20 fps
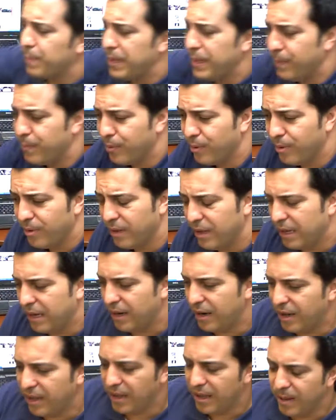of people
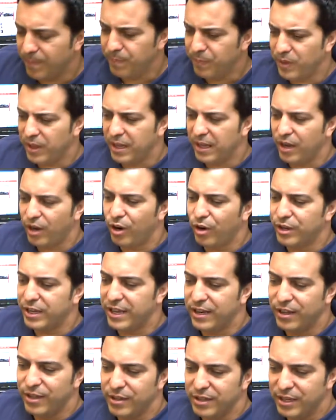are
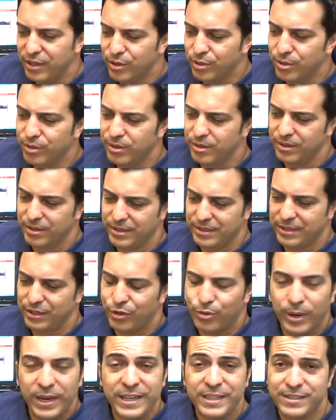getting a little
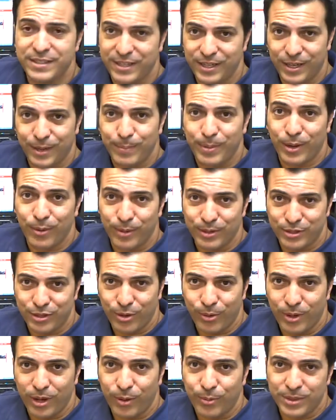crazy about what's
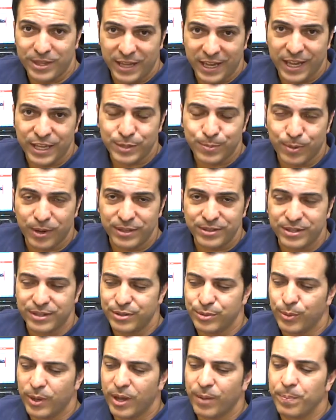going on with the gas
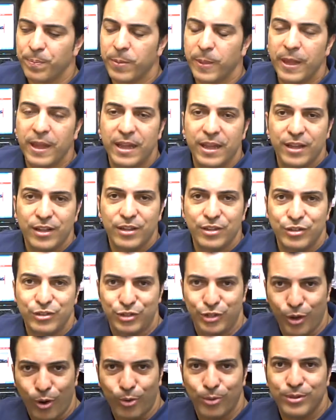prices. Well,
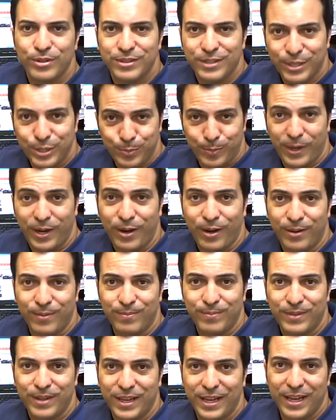don't despair.
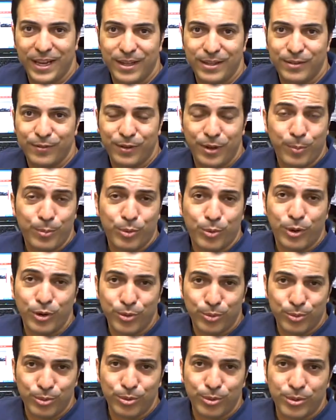And the number one
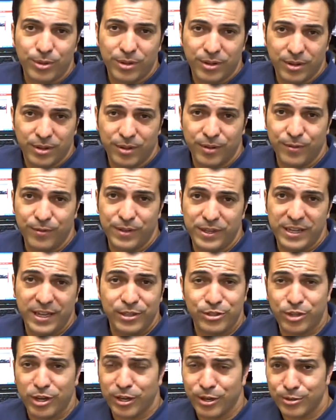rule of the
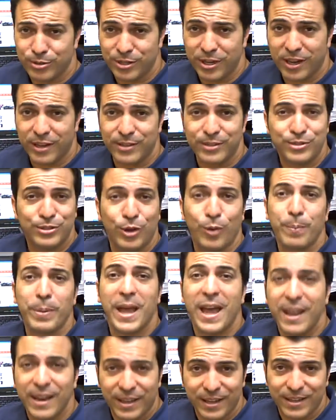Hitchhiker's Guide is don't
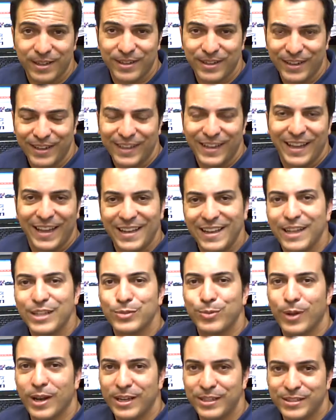panic. And that's
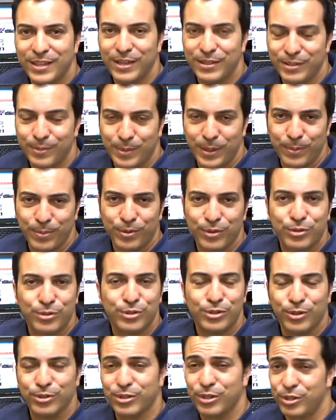what I say to people. There's
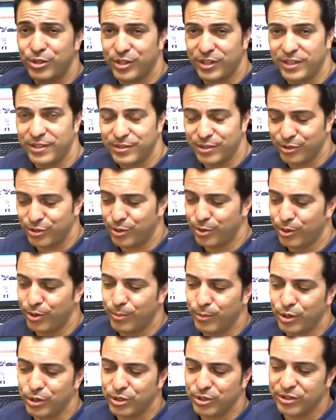no such thing as a scooter
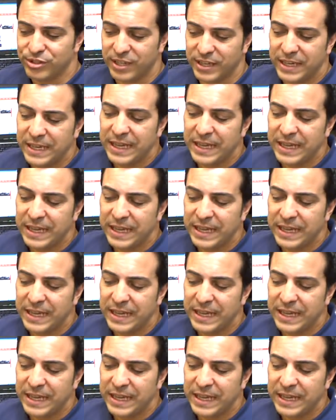emergency.